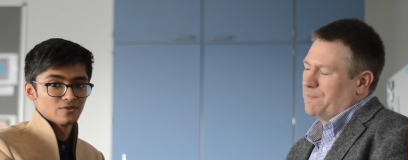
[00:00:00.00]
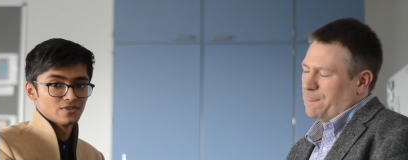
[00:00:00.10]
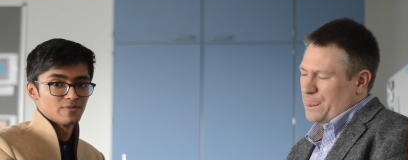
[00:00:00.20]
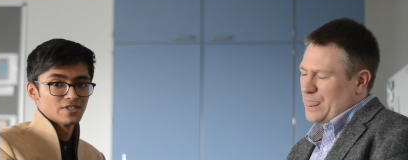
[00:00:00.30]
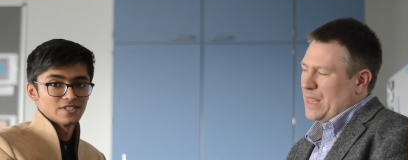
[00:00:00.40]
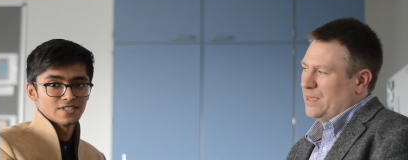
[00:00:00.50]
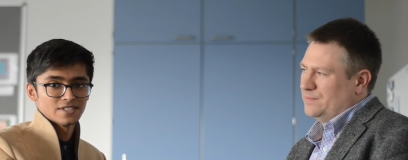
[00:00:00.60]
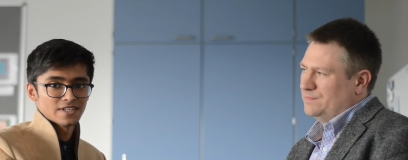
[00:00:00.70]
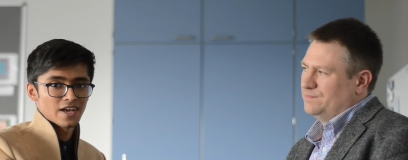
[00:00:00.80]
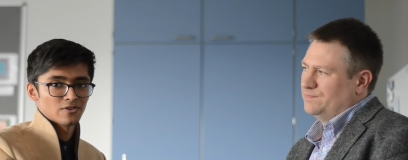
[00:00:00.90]
Speaker 1: owns
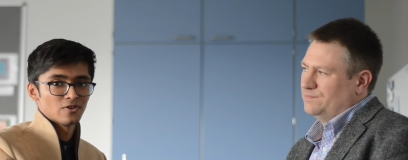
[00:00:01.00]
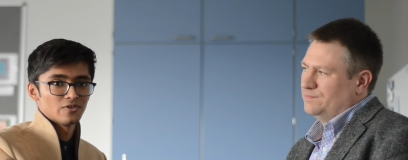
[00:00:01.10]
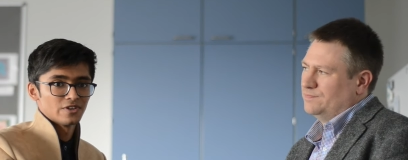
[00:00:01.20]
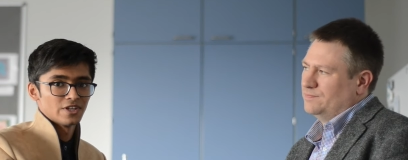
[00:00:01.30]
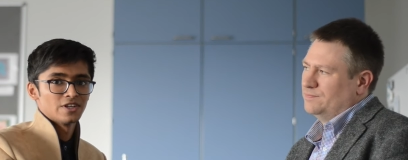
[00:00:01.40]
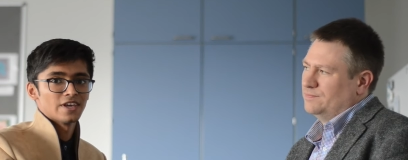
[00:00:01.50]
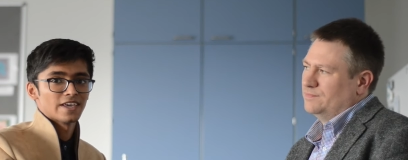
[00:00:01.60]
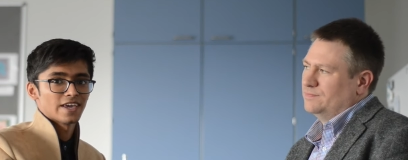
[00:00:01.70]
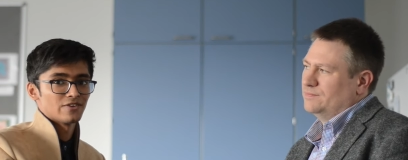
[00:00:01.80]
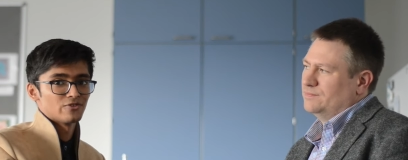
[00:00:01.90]
businesses in alcohol in
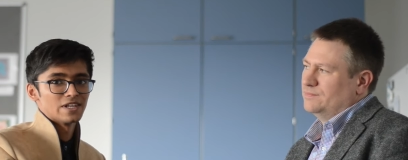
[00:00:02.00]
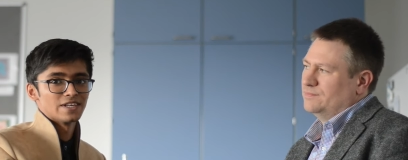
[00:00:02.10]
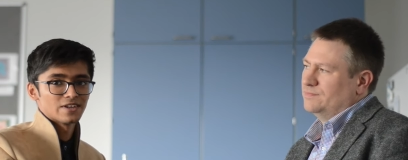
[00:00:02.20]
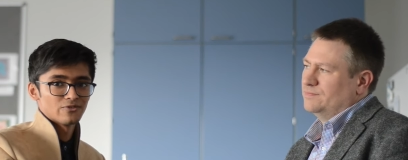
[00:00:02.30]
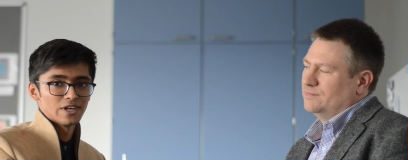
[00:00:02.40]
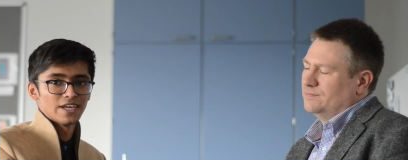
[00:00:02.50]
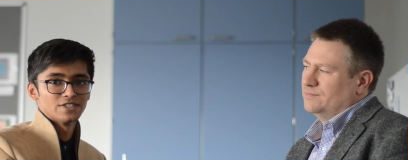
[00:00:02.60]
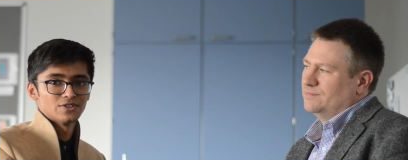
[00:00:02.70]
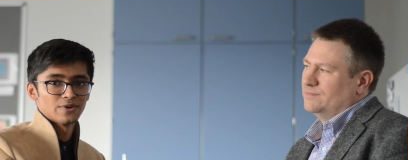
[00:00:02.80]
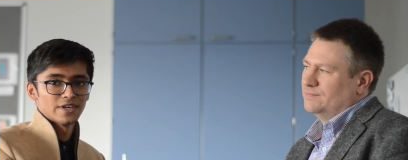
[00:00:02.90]
India, I can really
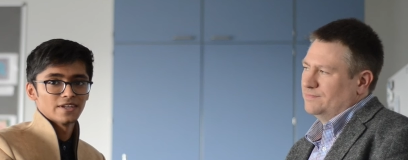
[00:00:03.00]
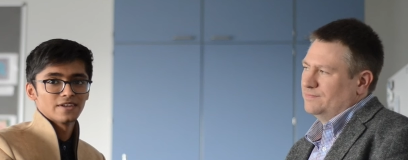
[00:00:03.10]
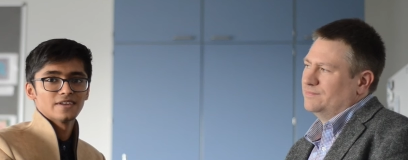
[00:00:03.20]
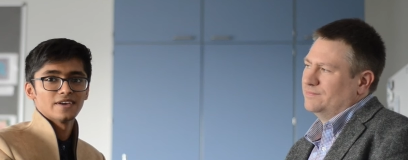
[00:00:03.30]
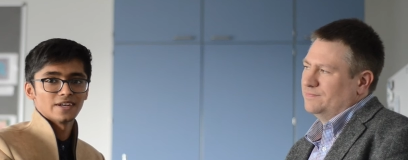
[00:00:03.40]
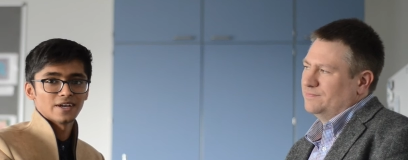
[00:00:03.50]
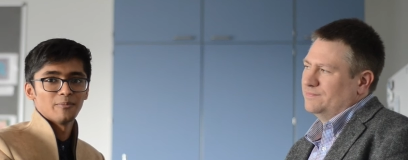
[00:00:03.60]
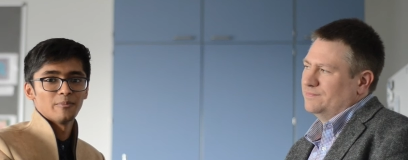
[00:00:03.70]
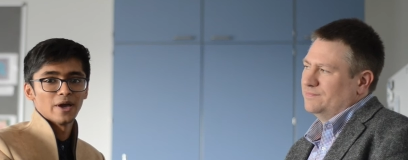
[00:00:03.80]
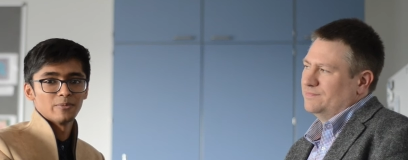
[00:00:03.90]
relate to it and
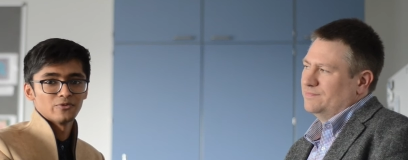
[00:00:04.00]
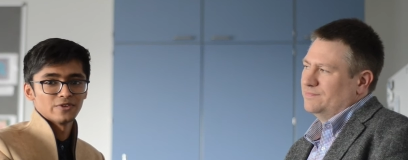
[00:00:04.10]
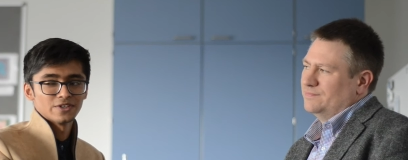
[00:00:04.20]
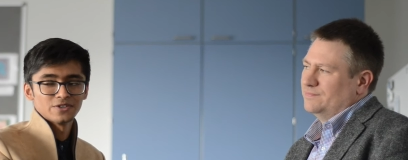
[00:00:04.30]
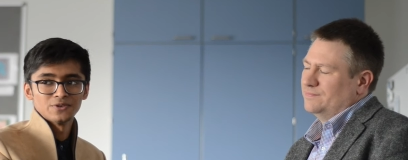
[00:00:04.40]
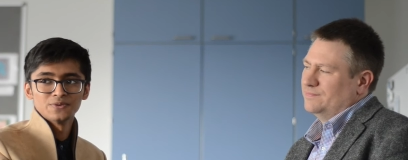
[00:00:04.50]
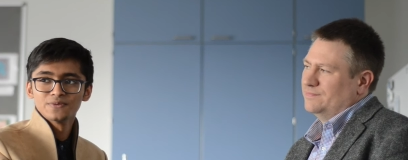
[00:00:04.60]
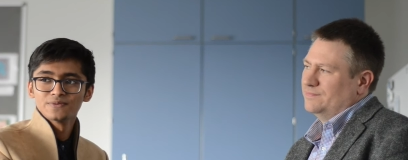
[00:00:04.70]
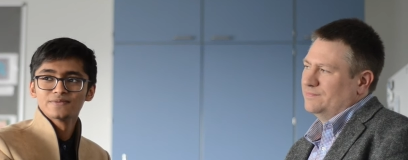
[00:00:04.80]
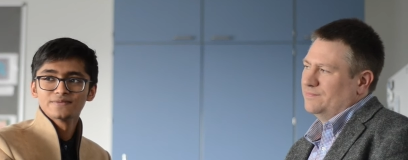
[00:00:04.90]
compare between the two.
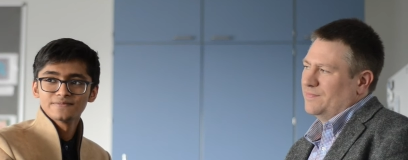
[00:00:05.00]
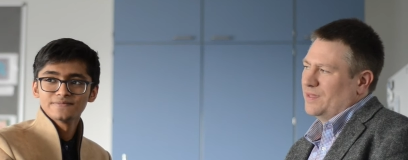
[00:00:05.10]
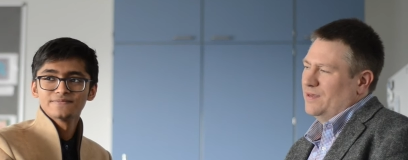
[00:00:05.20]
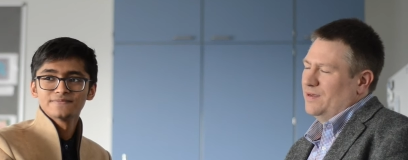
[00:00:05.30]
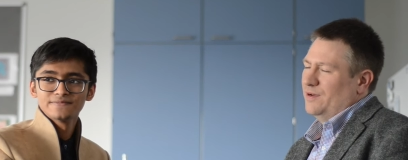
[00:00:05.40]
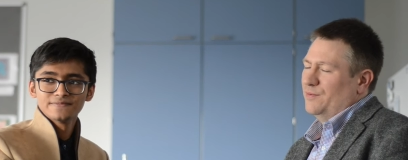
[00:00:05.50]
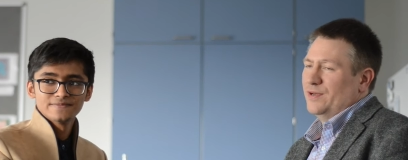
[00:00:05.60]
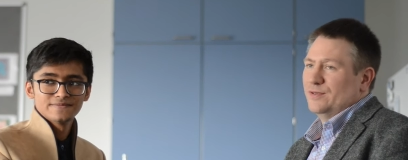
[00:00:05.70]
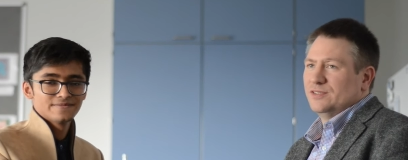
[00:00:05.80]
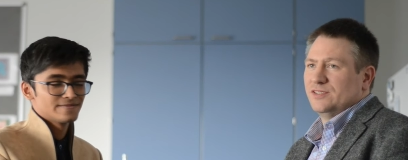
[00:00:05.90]

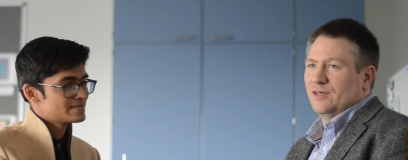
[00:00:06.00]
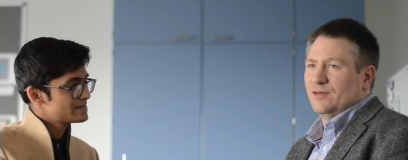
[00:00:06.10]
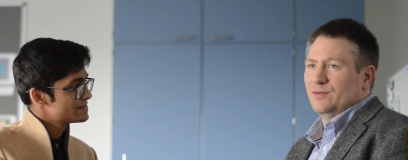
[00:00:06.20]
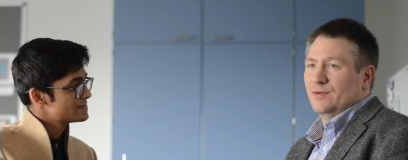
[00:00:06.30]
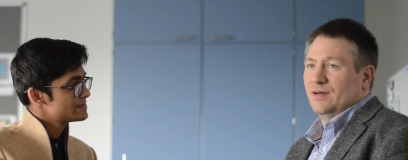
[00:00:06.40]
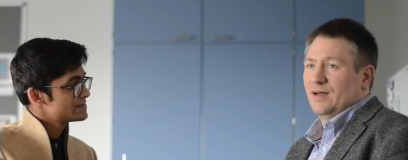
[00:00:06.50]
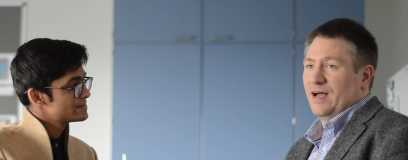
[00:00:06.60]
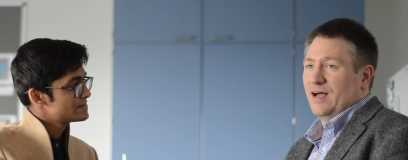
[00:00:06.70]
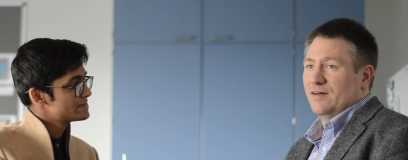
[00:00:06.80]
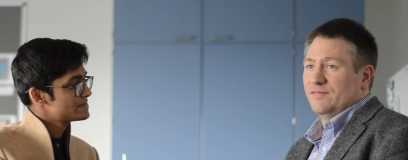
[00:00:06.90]
Speaker 2: We also
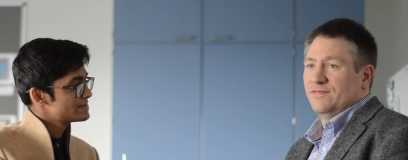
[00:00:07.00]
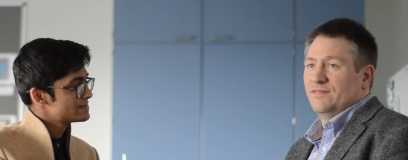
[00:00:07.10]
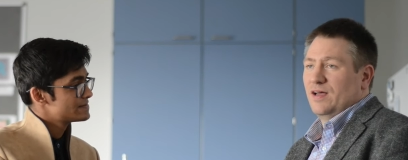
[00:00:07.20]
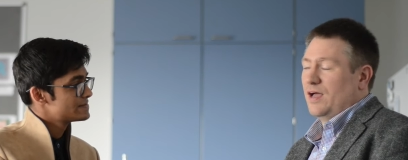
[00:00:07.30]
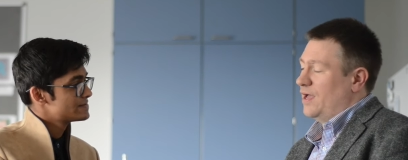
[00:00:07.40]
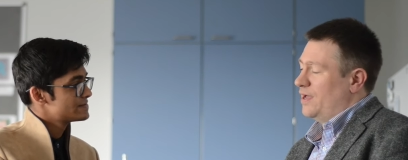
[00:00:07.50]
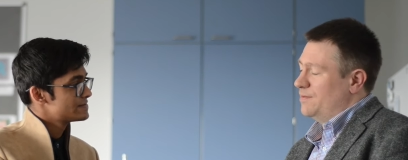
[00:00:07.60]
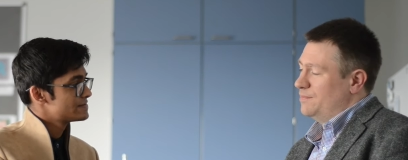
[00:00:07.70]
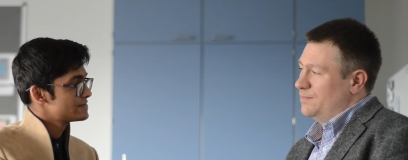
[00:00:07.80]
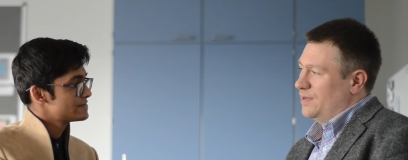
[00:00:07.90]
have
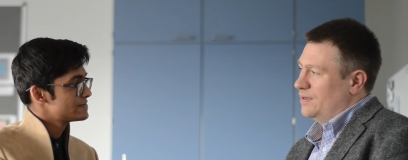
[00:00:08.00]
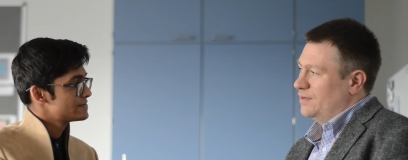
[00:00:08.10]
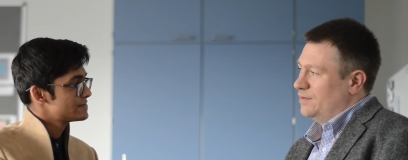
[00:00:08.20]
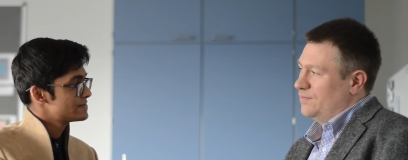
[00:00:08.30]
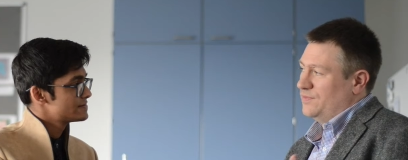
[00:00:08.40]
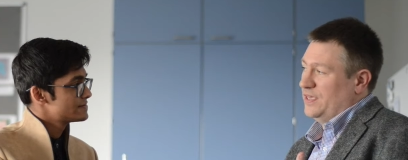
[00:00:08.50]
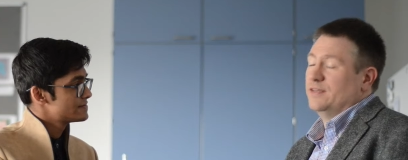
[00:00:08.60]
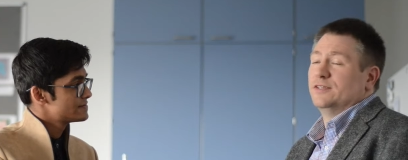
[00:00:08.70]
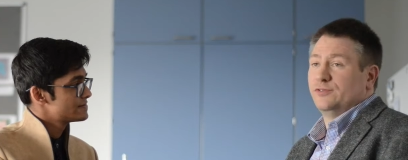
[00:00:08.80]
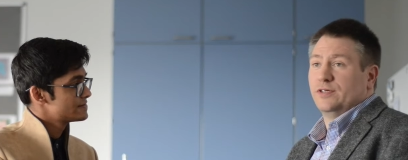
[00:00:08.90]
um, the
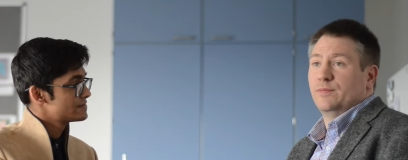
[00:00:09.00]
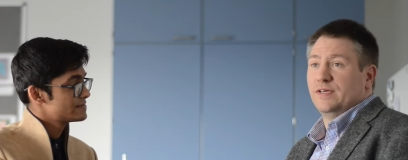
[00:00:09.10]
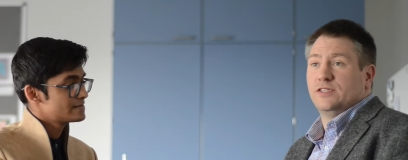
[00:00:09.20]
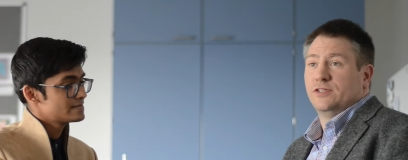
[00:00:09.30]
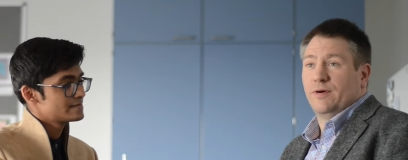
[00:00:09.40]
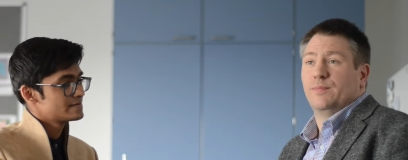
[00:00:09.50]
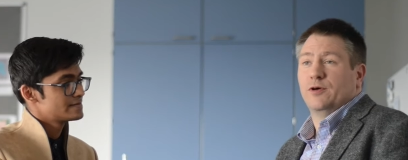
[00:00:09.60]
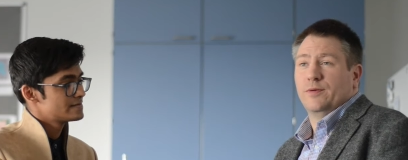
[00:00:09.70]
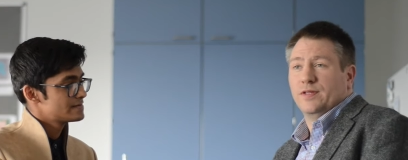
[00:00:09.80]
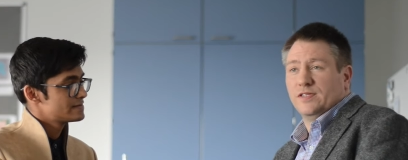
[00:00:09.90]
industry come in to do
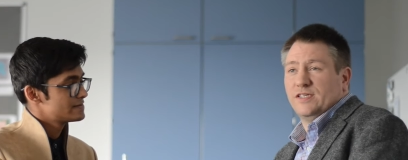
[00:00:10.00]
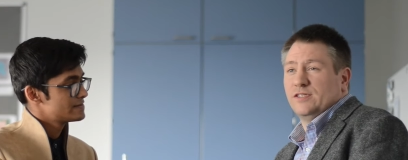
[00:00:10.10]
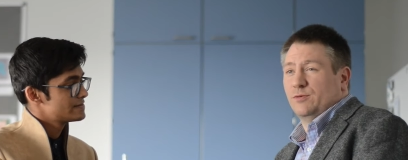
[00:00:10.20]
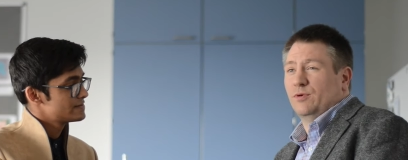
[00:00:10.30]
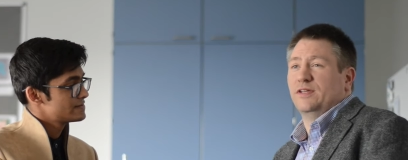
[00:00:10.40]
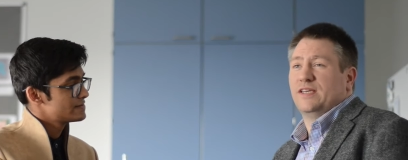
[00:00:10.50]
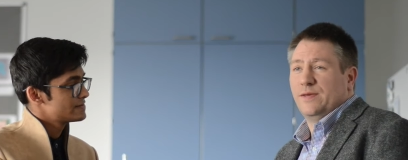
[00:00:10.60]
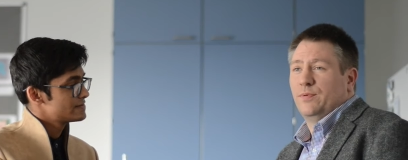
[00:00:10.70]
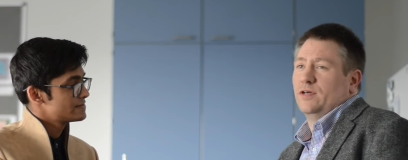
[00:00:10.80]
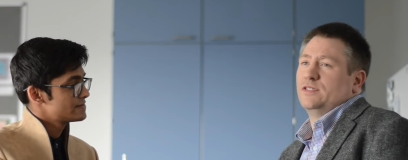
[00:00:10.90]
employability. So one of the
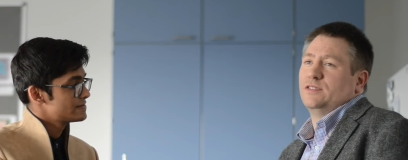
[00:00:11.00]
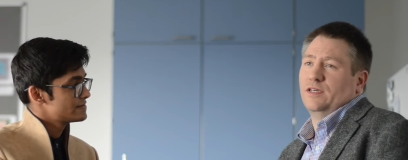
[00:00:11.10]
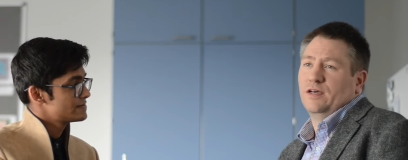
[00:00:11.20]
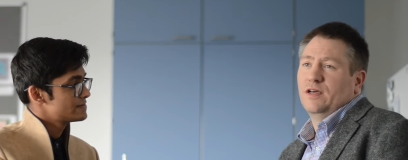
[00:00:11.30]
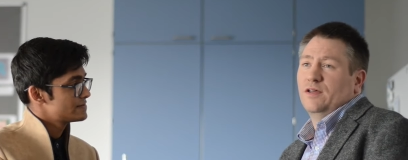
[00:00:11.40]
key points that